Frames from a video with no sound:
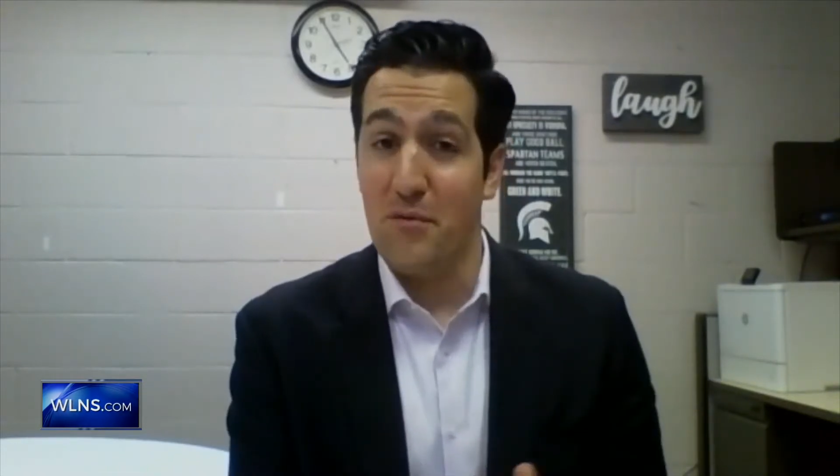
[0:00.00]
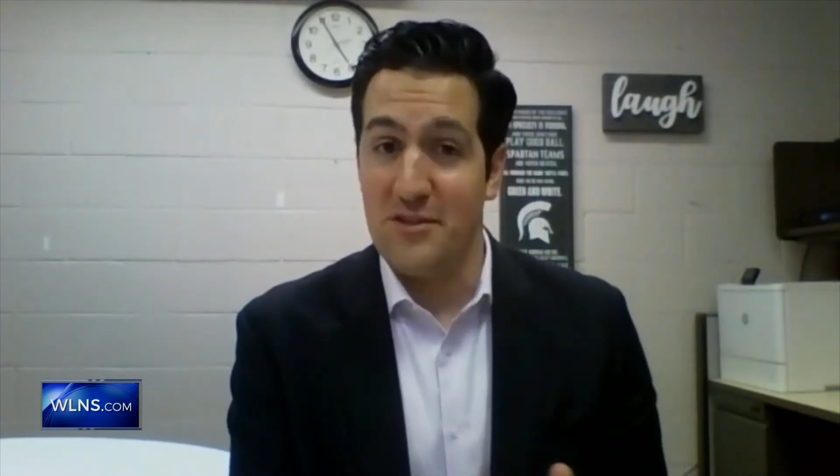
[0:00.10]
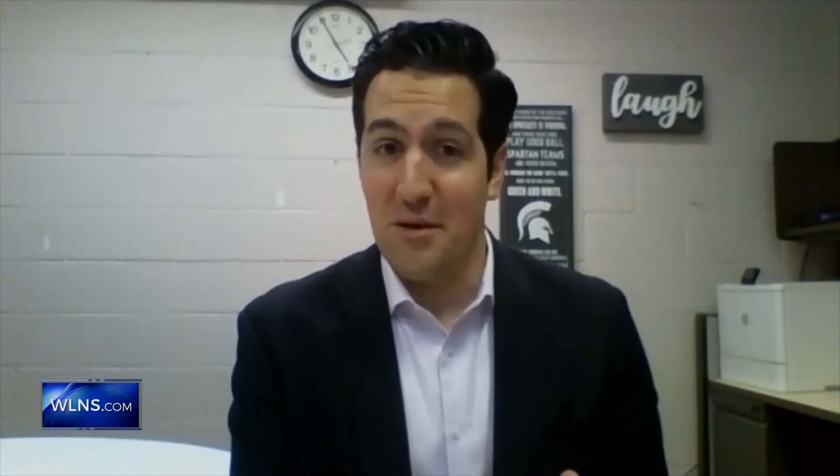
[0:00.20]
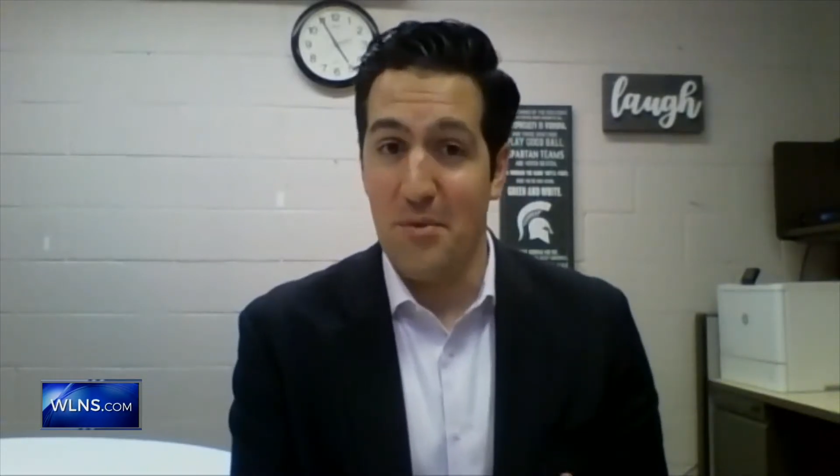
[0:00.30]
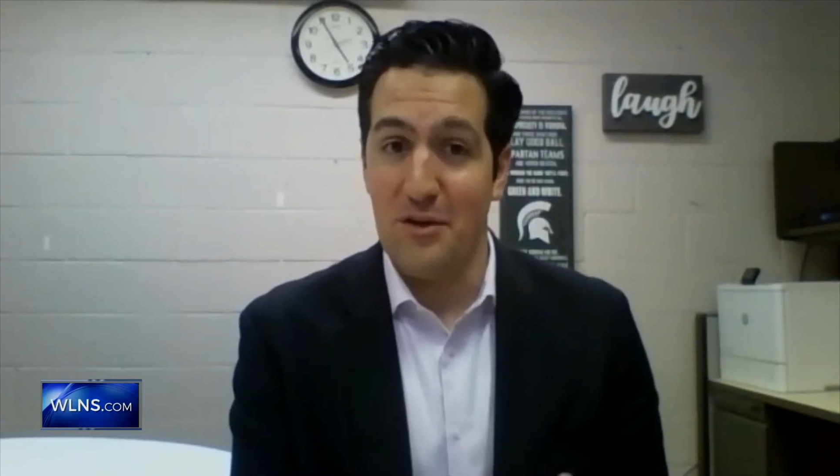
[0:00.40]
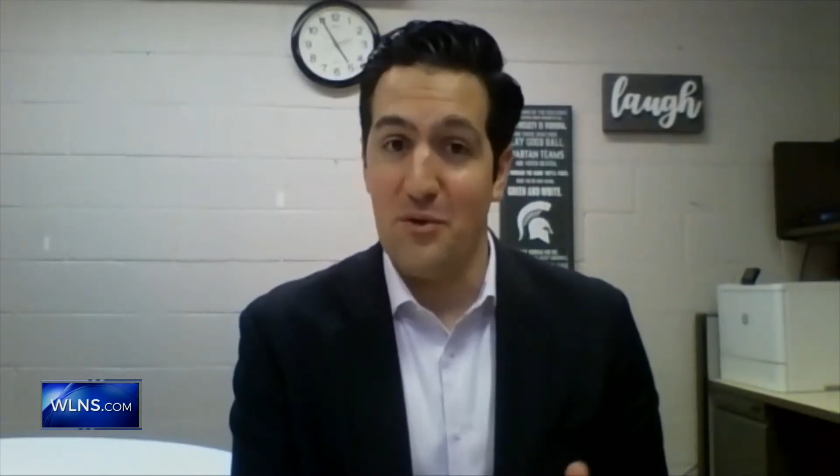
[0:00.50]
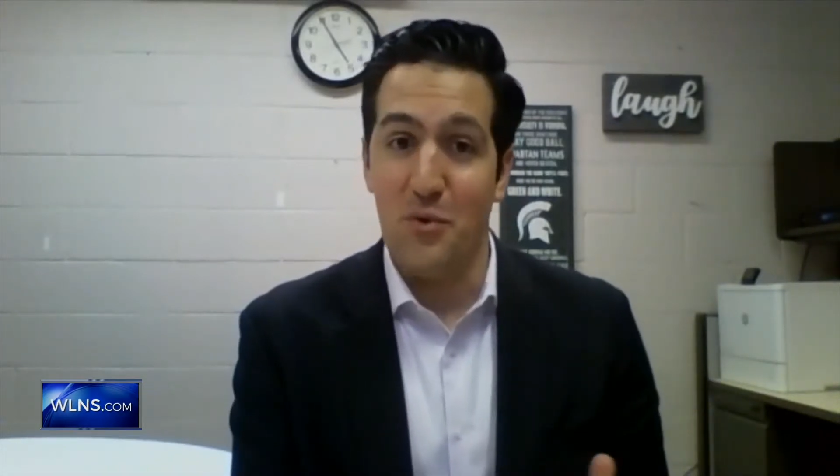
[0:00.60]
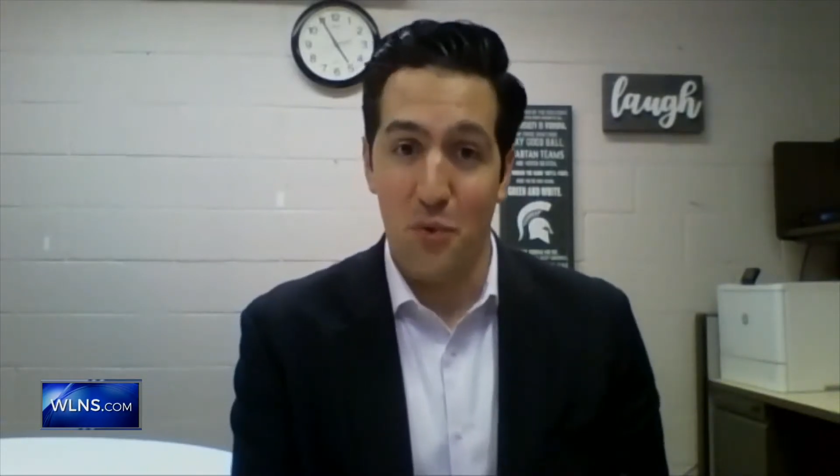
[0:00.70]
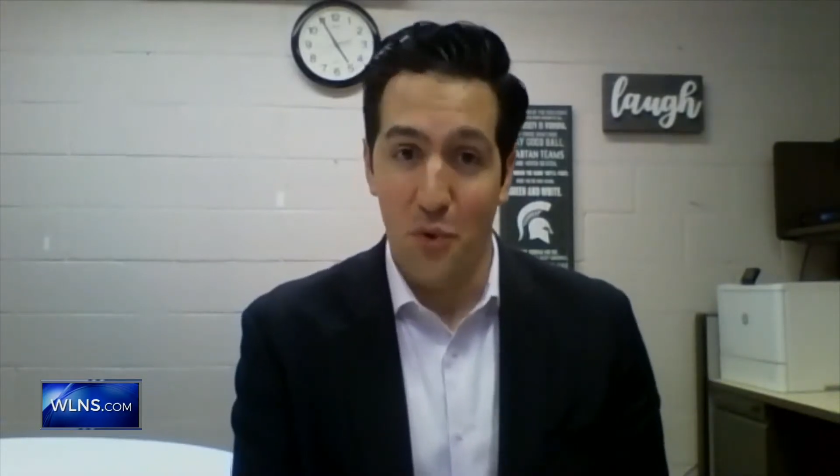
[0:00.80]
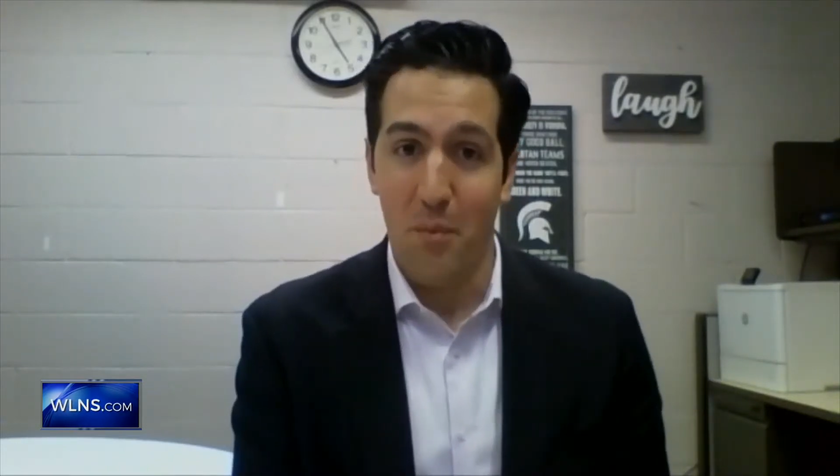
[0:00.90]
somebody you
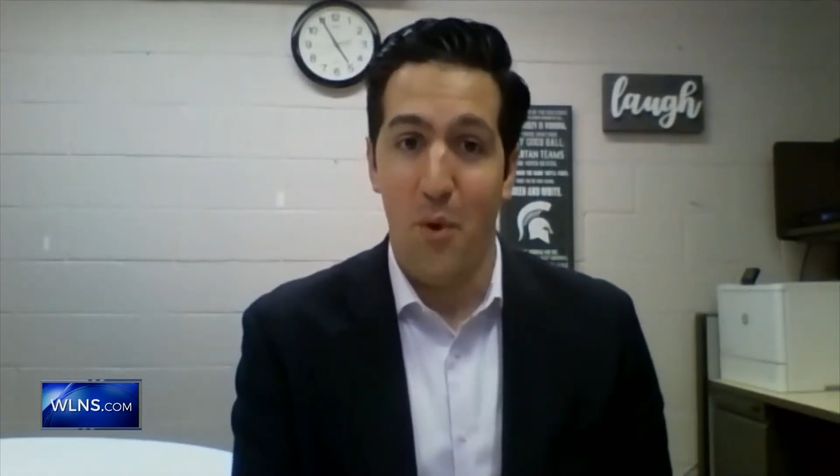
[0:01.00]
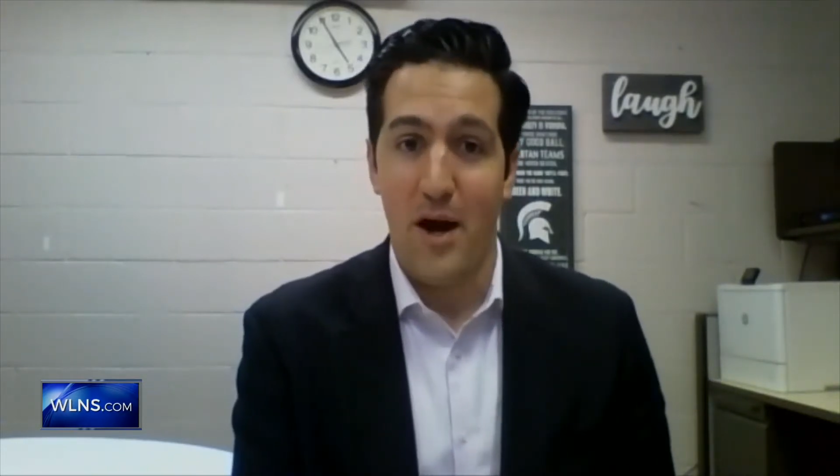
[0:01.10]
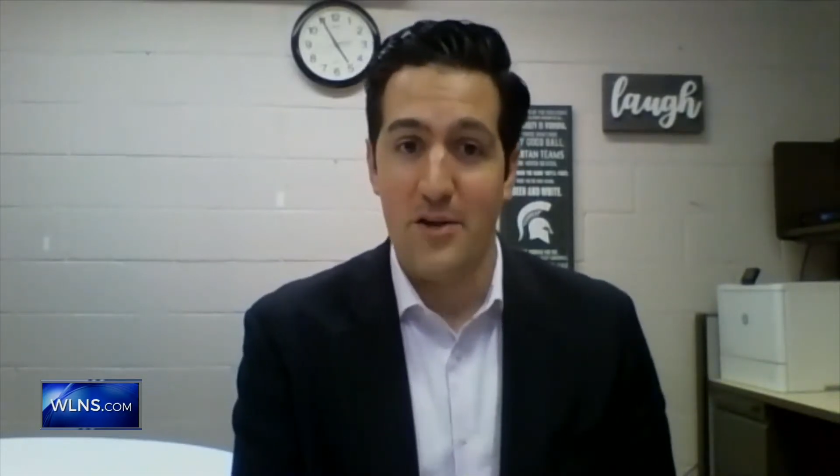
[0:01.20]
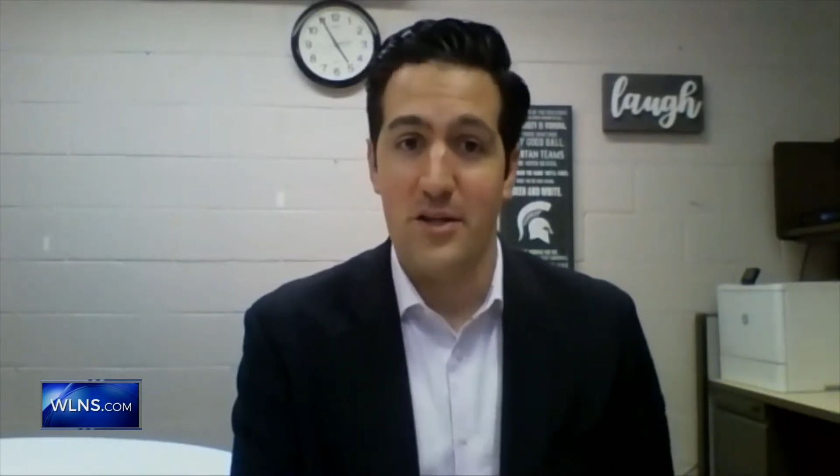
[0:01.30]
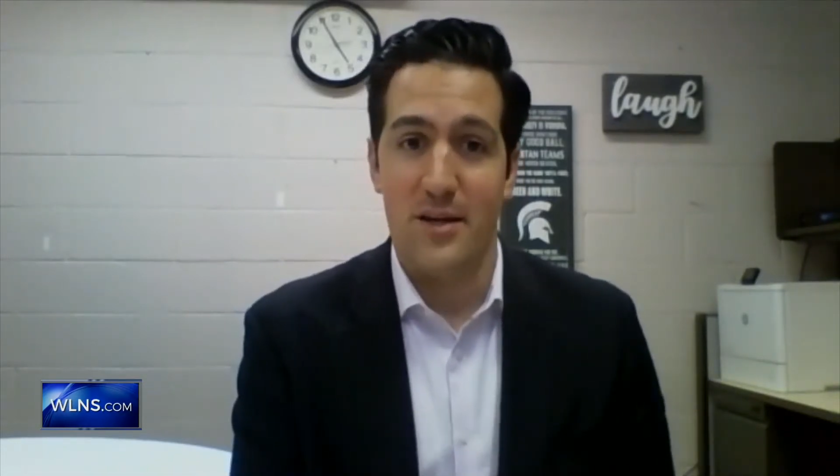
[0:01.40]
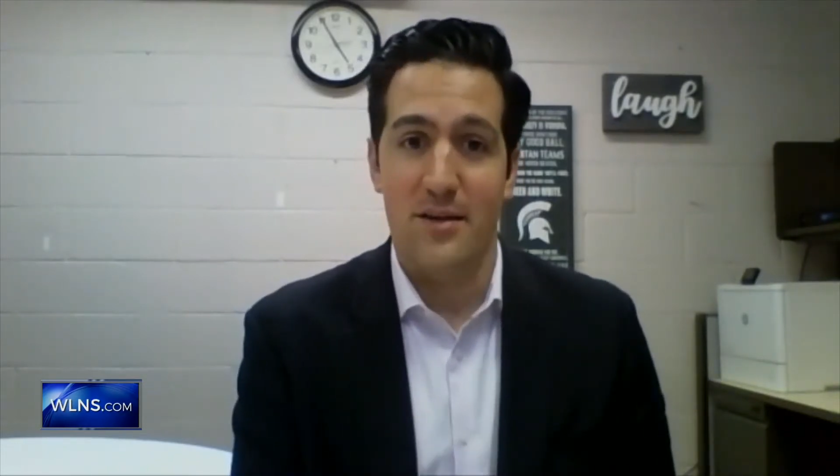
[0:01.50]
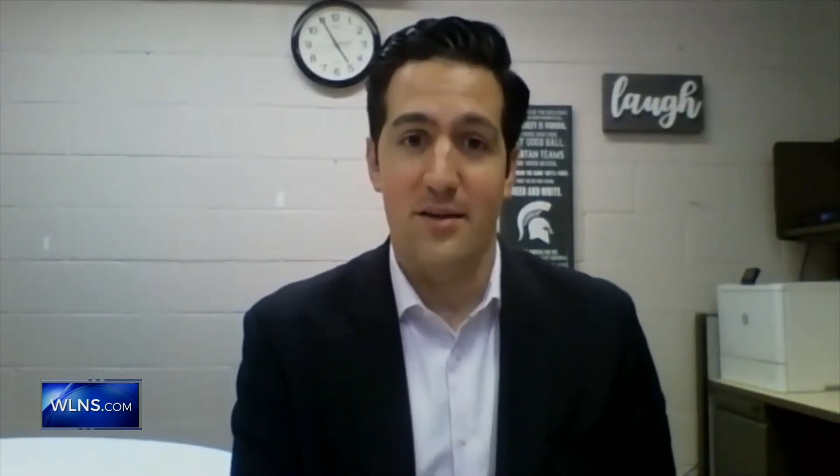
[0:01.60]
grew up watching?